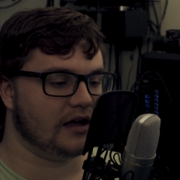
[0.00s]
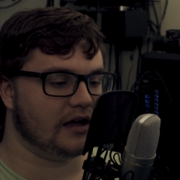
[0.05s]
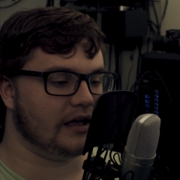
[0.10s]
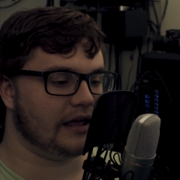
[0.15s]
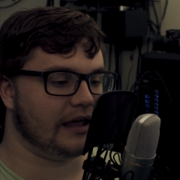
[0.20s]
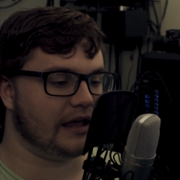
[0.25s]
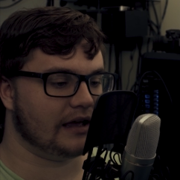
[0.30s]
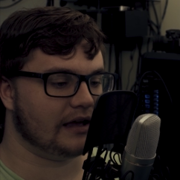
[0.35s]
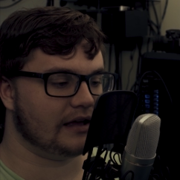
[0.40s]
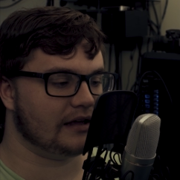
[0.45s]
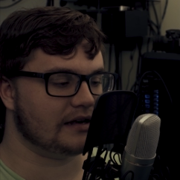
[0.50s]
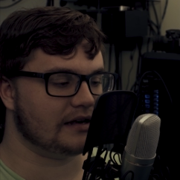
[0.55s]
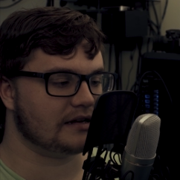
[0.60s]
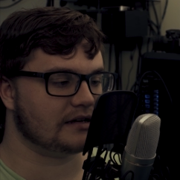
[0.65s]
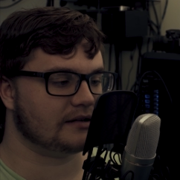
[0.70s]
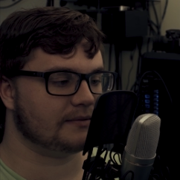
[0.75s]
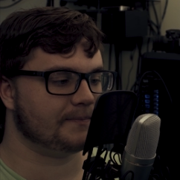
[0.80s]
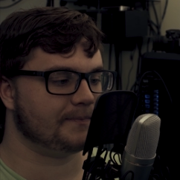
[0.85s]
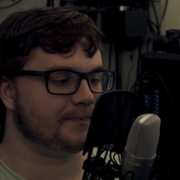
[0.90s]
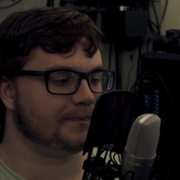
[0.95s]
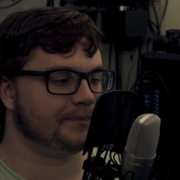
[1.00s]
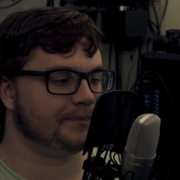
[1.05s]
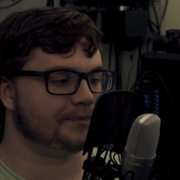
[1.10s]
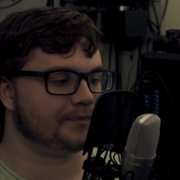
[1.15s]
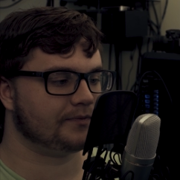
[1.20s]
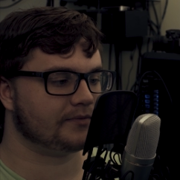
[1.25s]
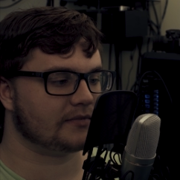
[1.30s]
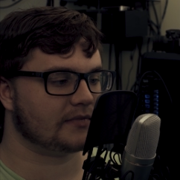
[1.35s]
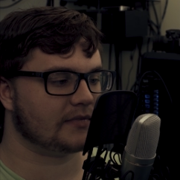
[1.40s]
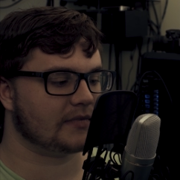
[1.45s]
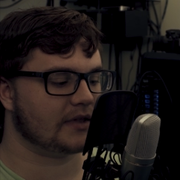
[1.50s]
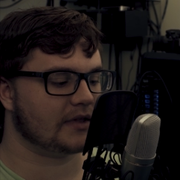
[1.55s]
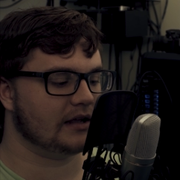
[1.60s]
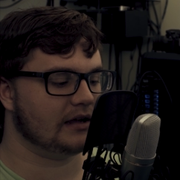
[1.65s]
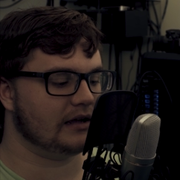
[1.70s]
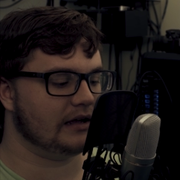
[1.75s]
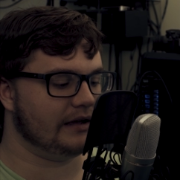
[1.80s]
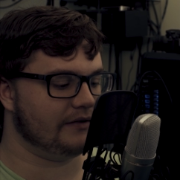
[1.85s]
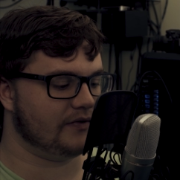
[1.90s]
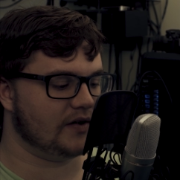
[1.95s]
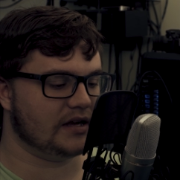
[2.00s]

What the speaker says: And if